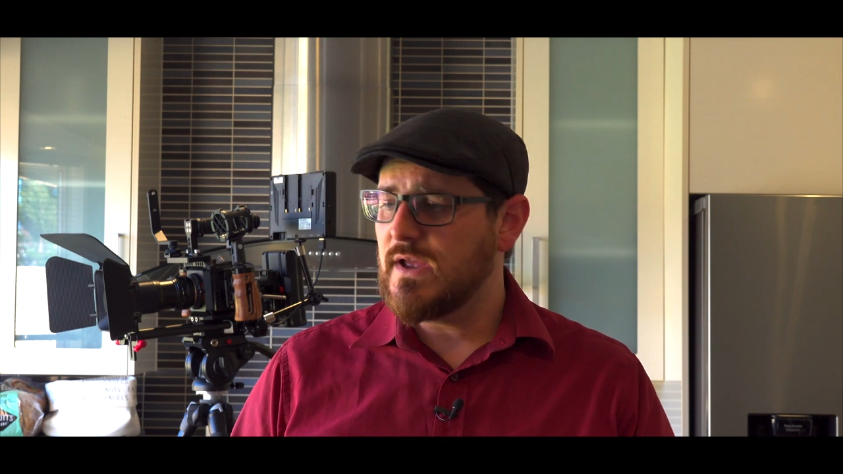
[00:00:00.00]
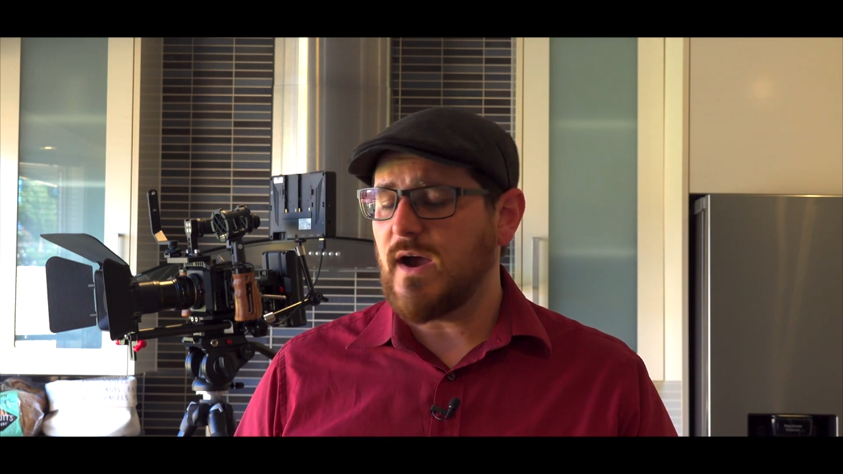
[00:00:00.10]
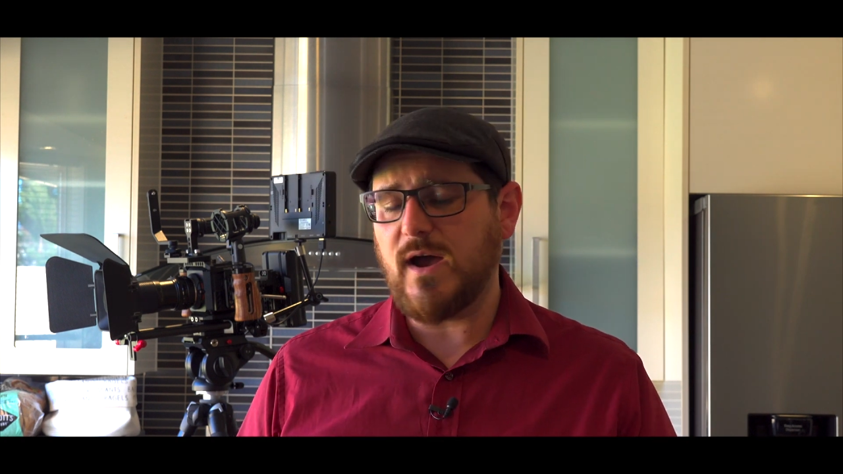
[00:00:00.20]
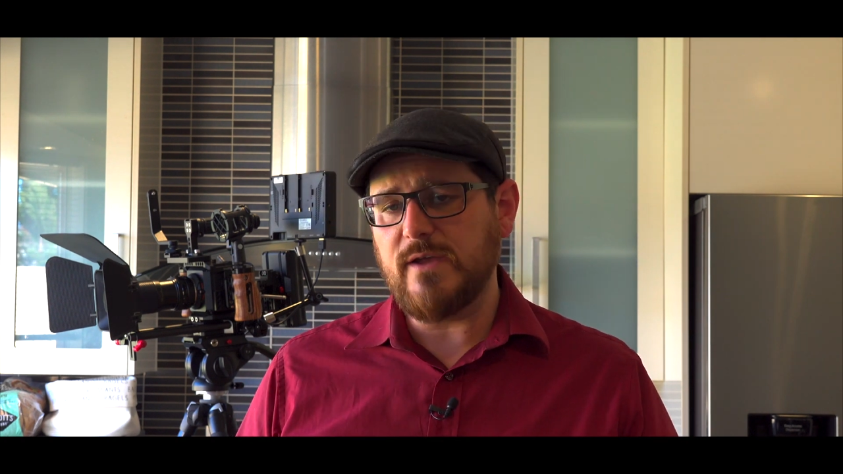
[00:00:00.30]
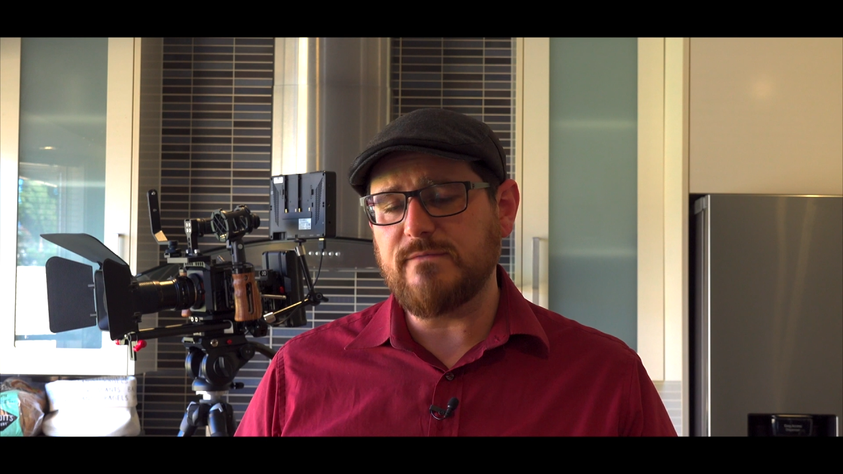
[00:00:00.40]

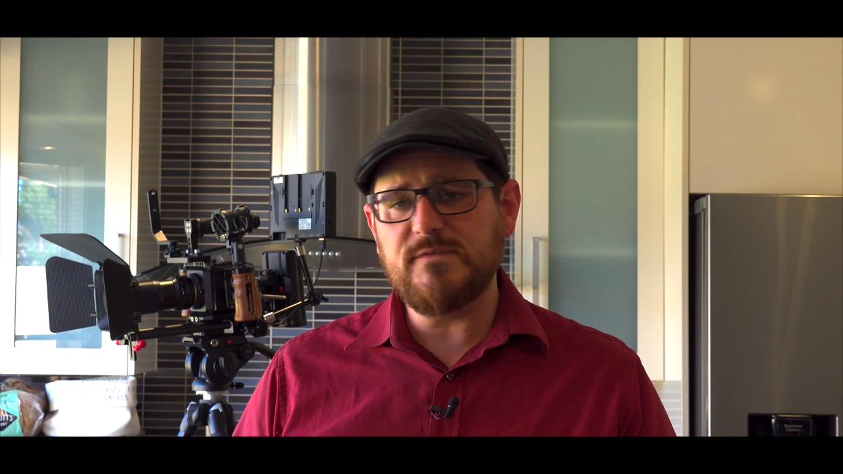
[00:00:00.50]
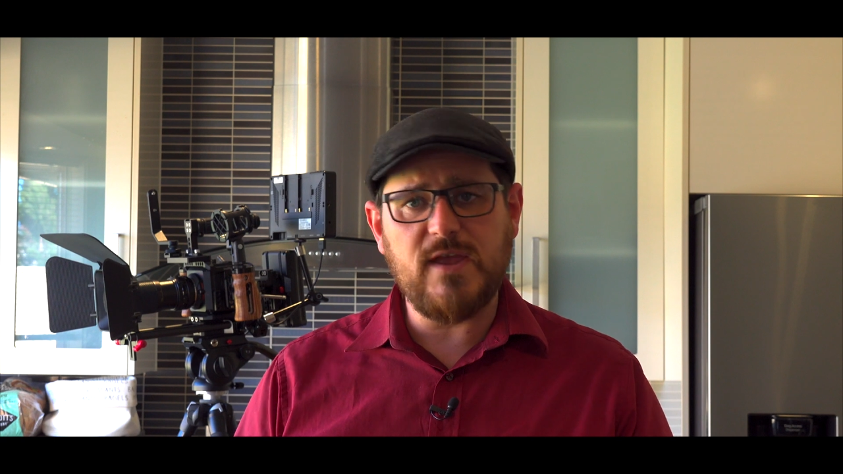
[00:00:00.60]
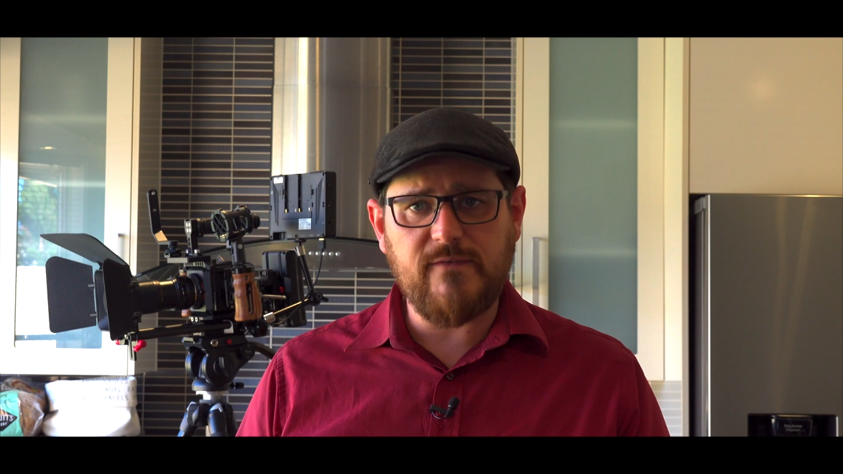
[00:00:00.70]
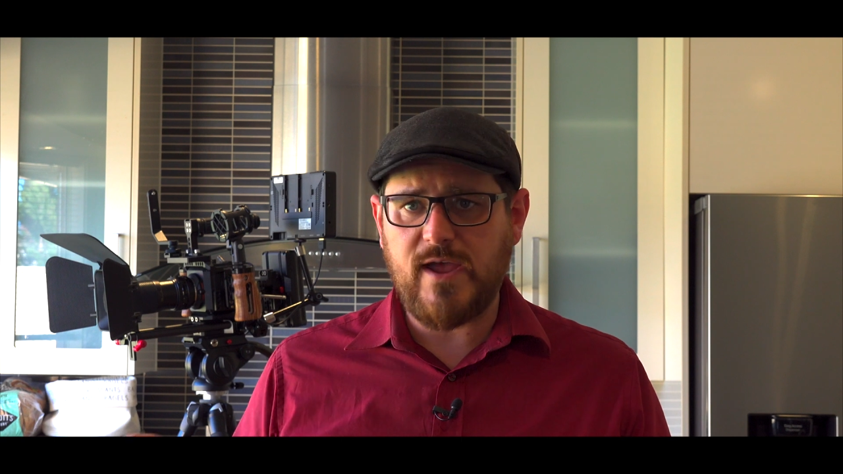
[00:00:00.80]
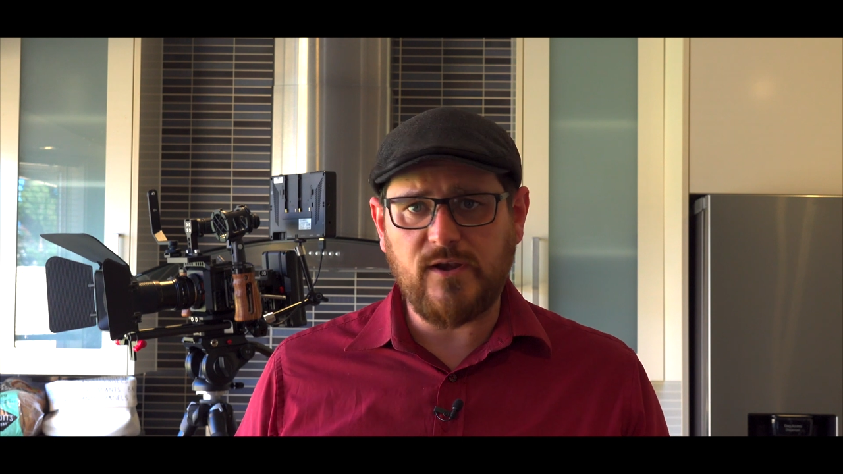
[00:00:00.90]
I've
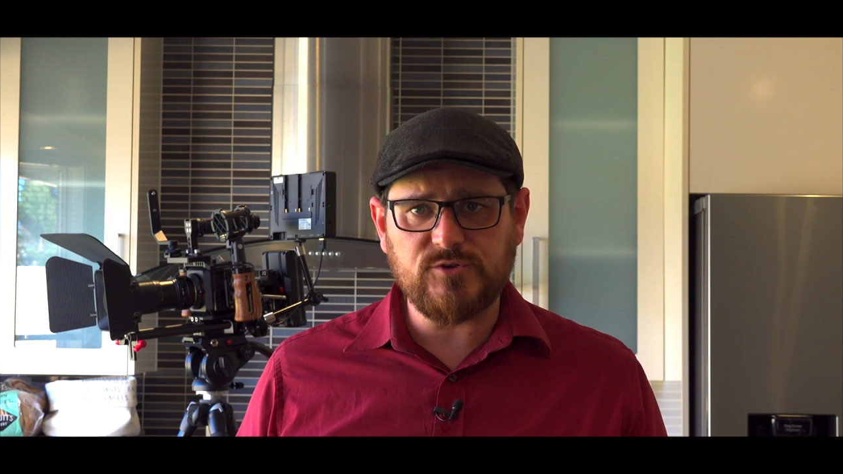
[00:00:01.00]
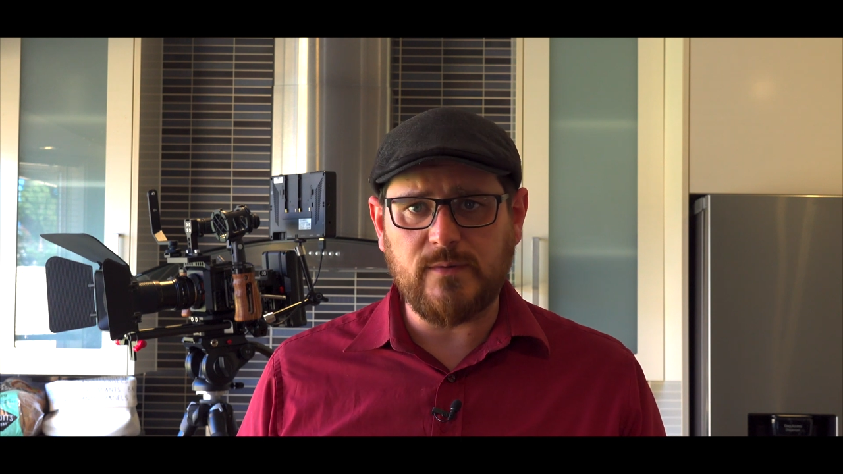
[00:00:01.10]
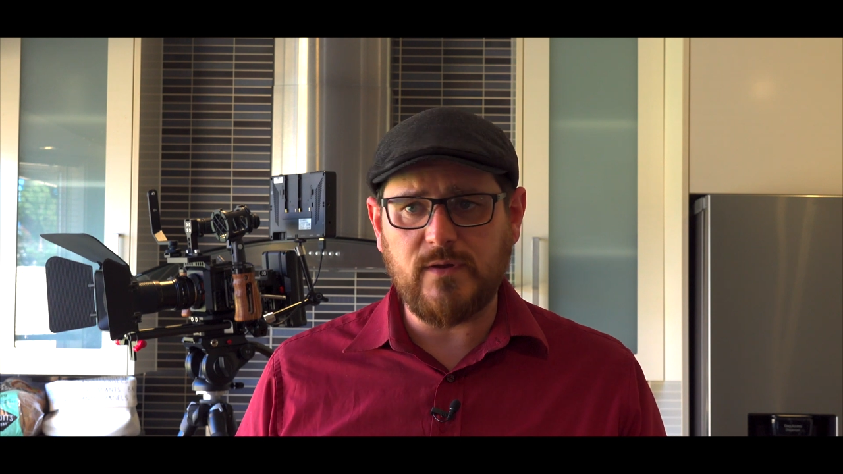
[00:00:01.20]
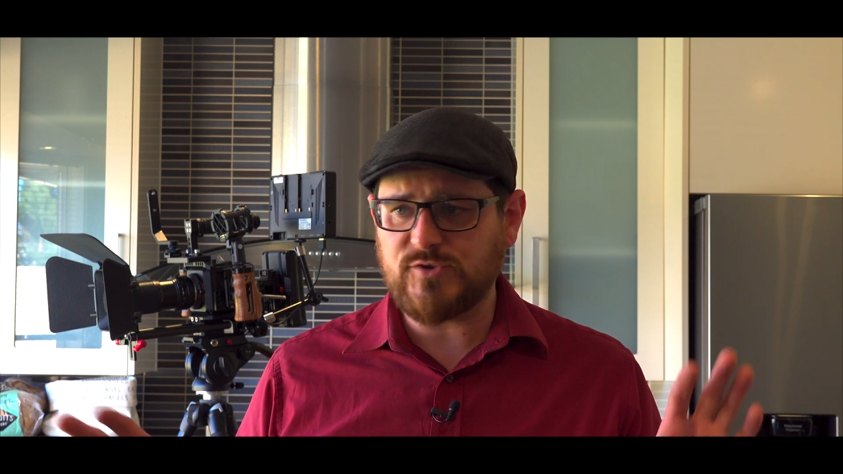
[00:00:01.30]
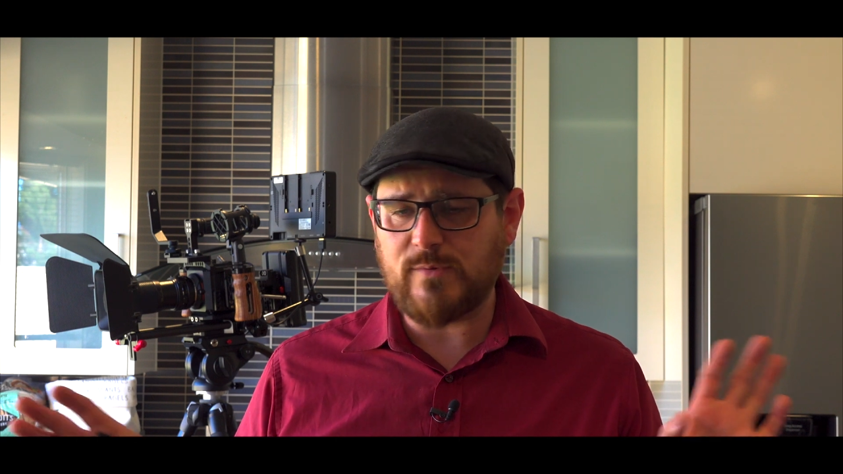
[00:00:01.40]
never had
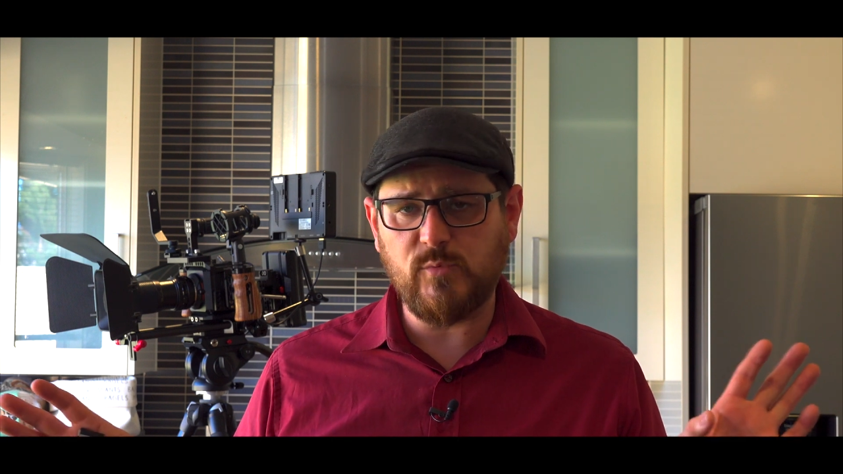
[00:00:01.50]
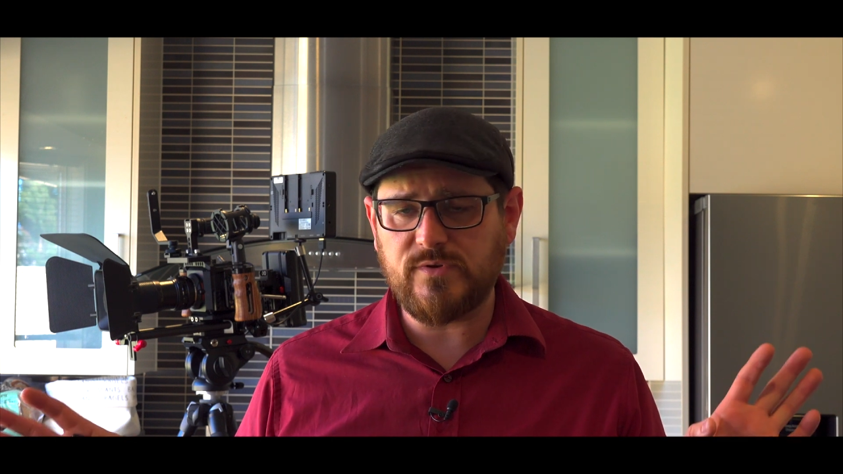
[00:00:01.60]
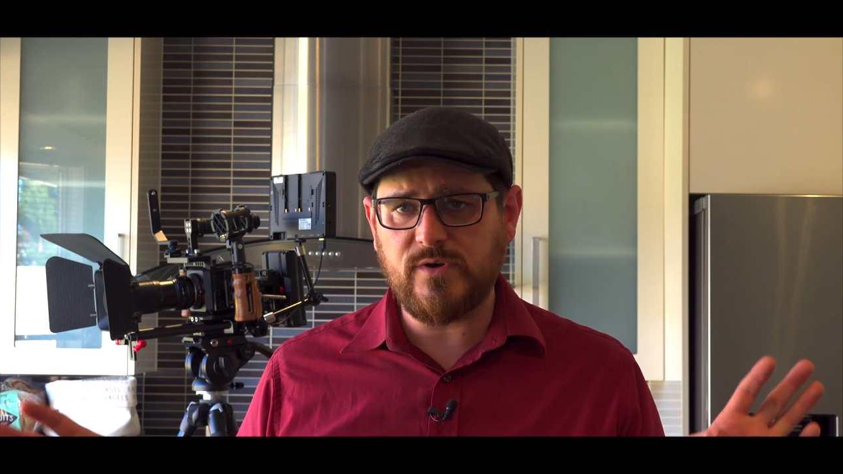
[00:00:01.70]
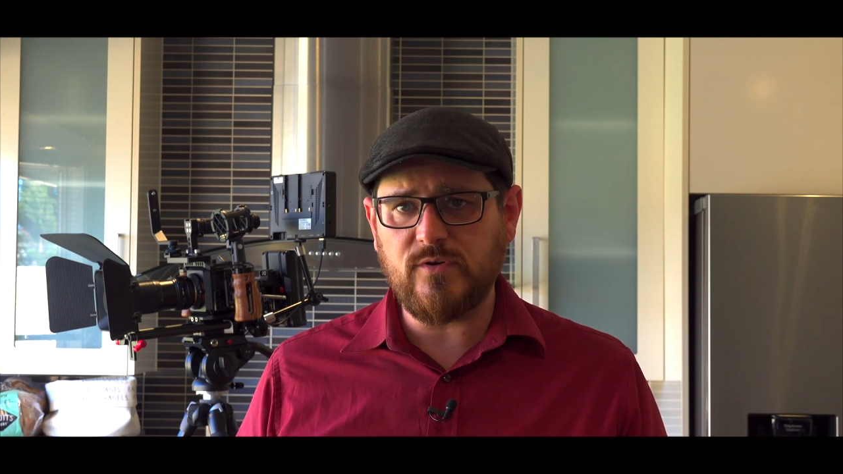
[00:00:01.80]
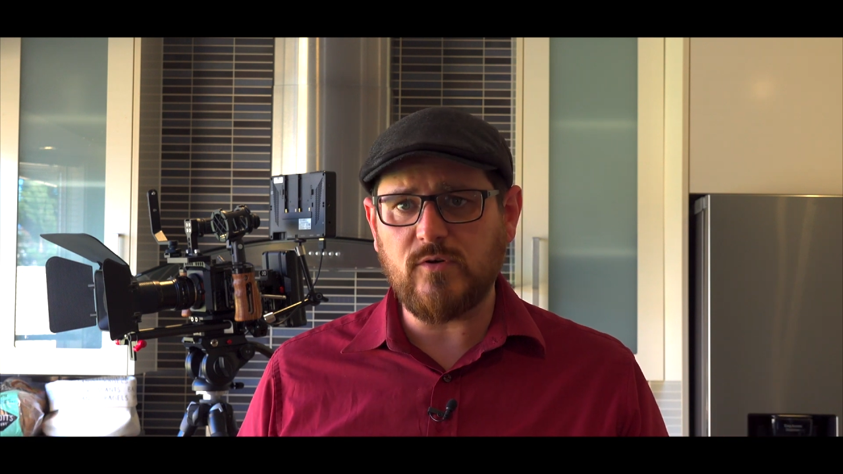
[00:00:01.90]
trouble with
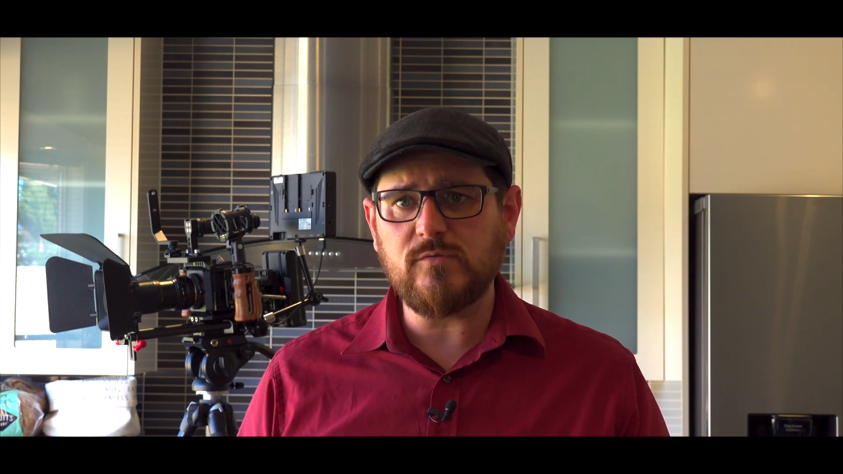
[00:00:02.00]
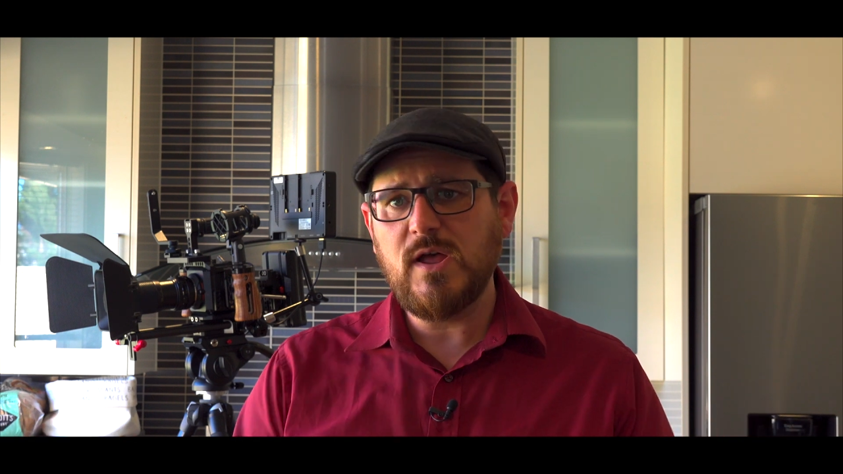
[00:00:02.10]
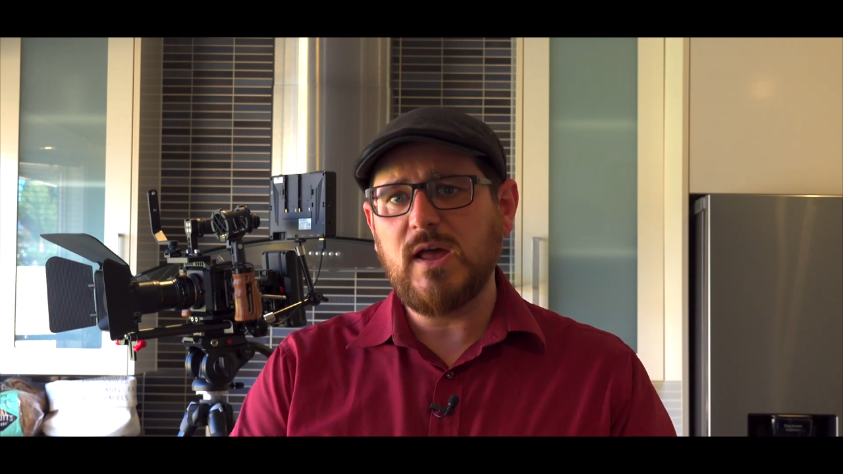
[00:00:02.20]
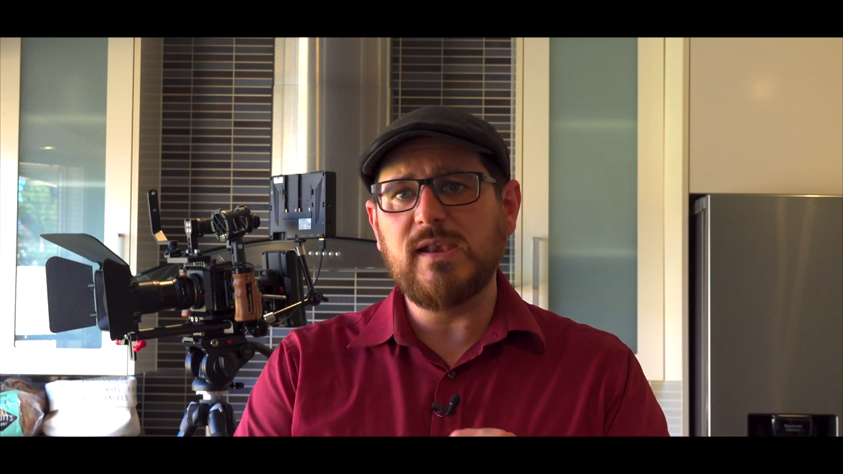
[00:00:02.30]
it at all.